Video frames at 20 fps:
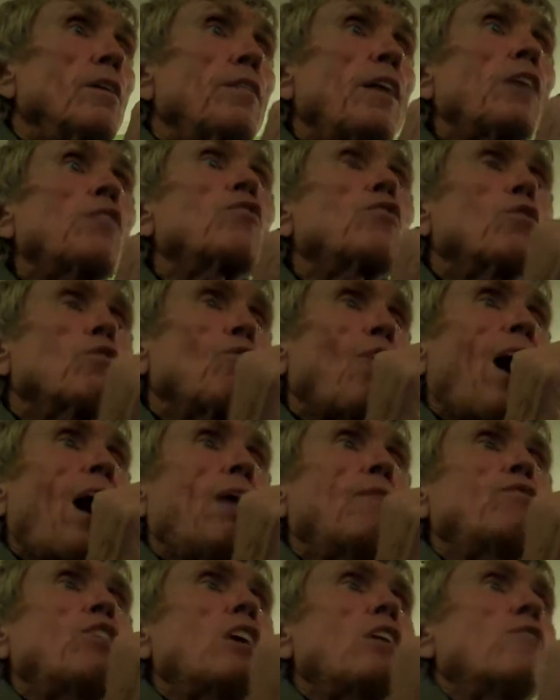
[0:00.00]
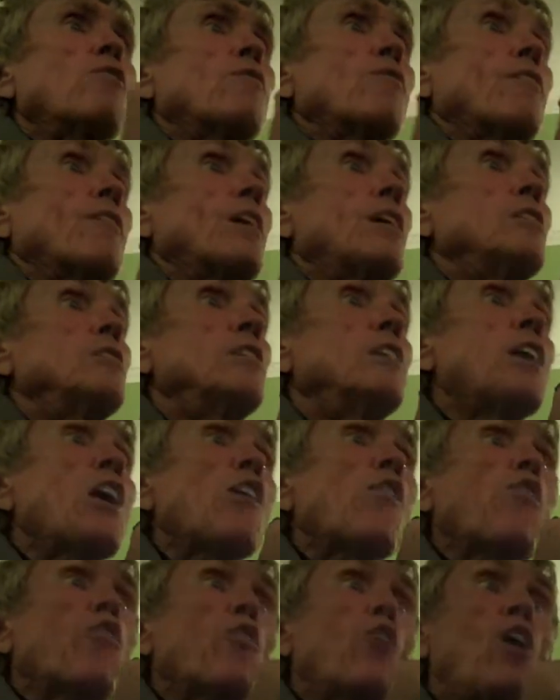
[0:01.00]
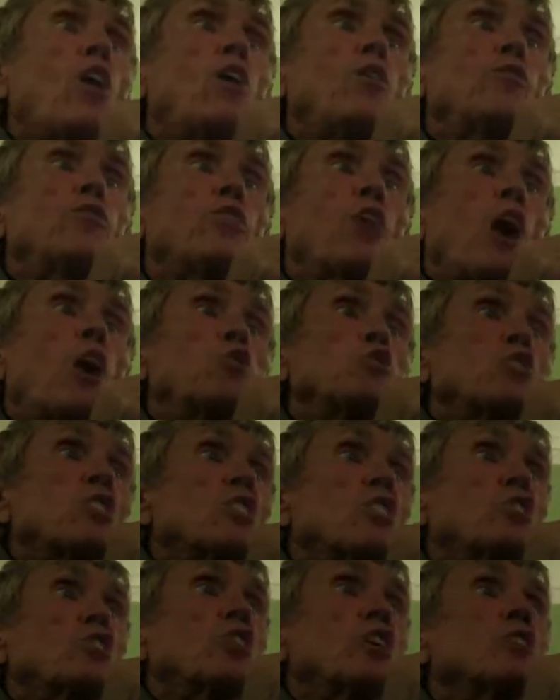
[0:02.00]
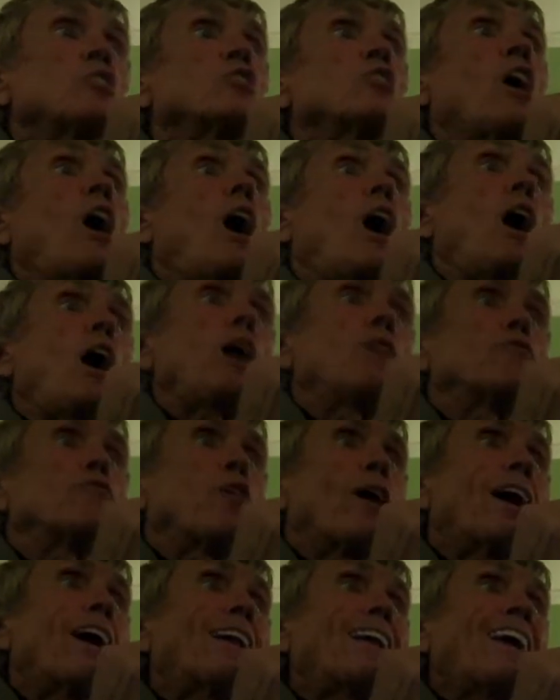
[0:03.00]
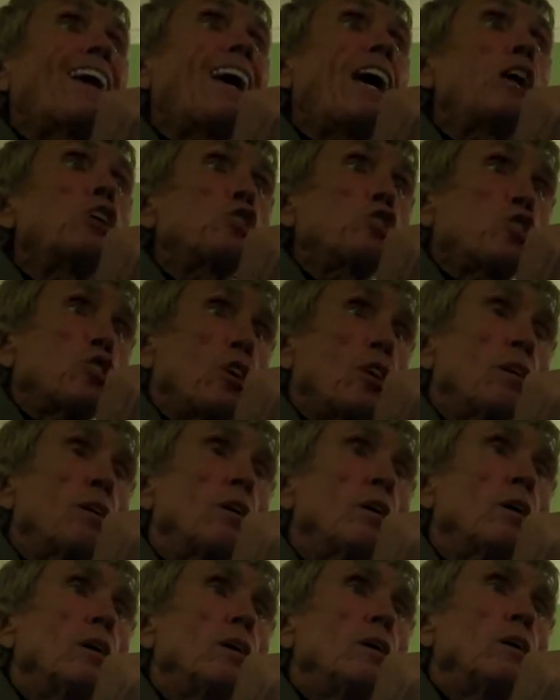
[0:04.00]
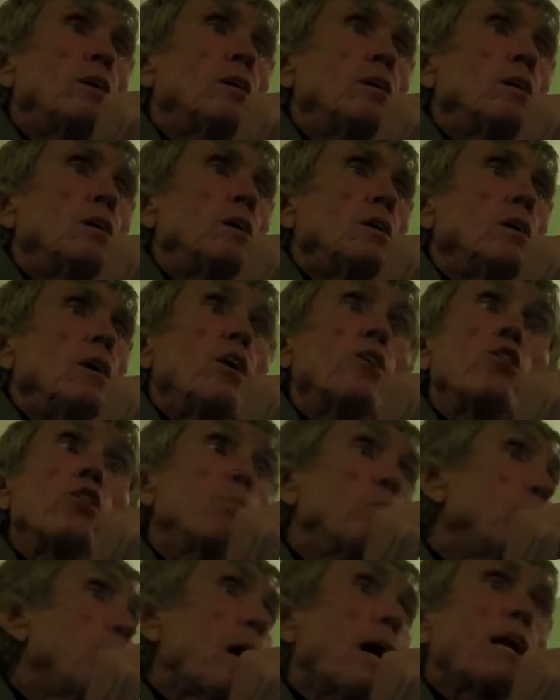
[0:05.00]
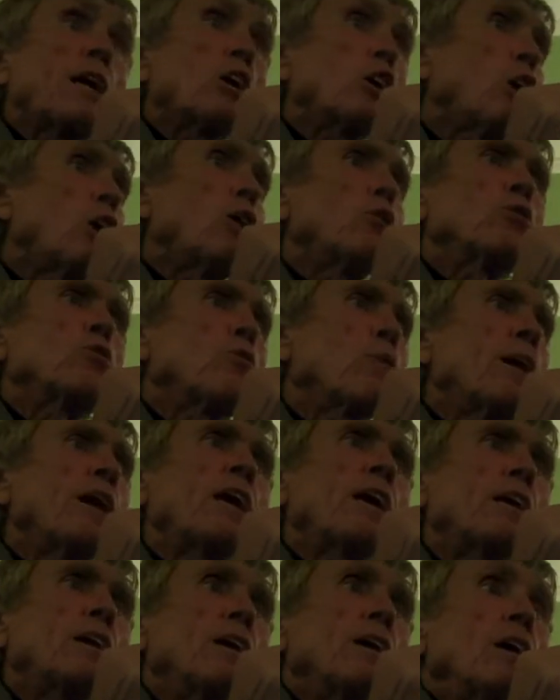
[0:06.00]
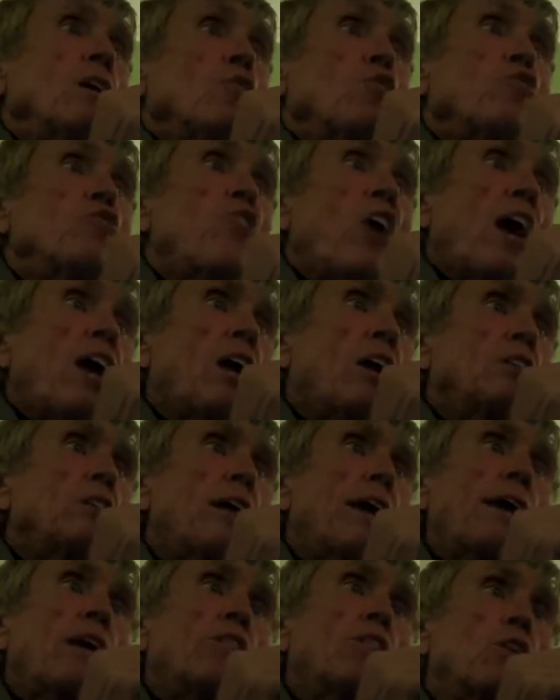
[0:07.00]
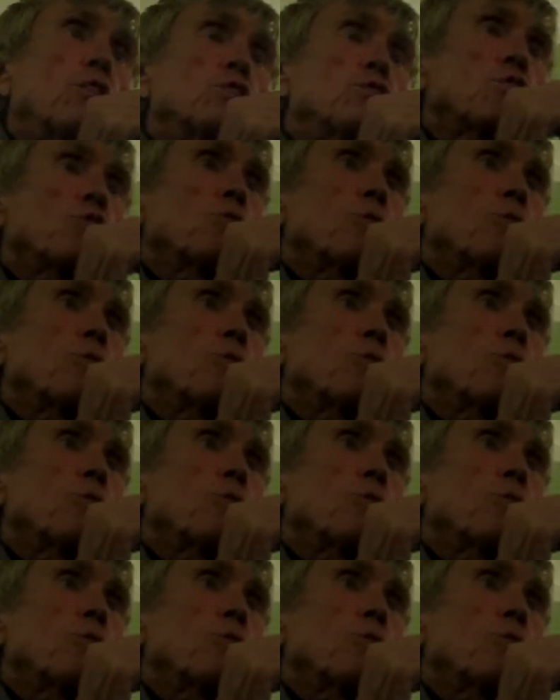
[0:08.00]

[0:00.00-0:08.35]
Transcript: they survived lethal dosages of radiation. You better go green daily. Those